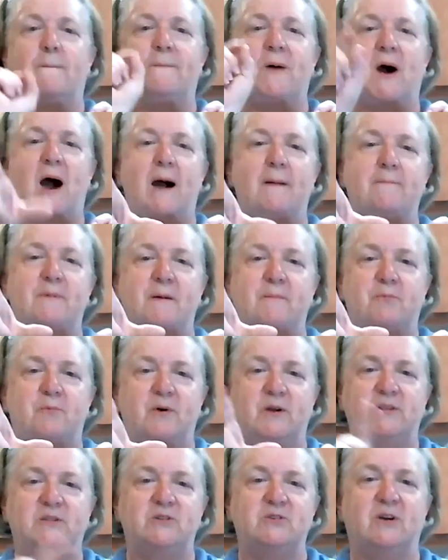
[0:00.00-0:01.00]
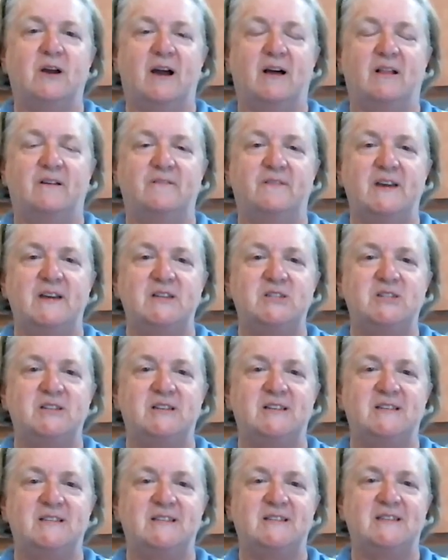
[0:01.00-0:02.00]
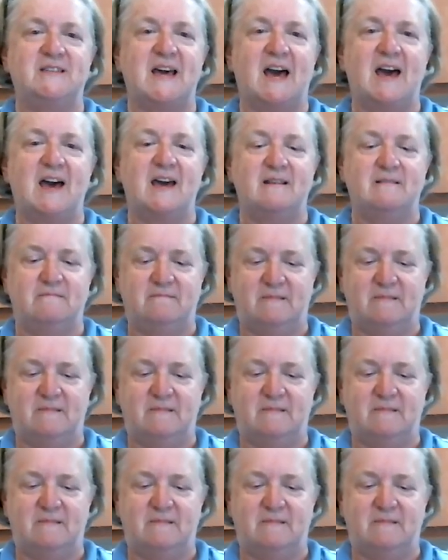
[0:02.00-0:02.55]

pop up what your elevation is at that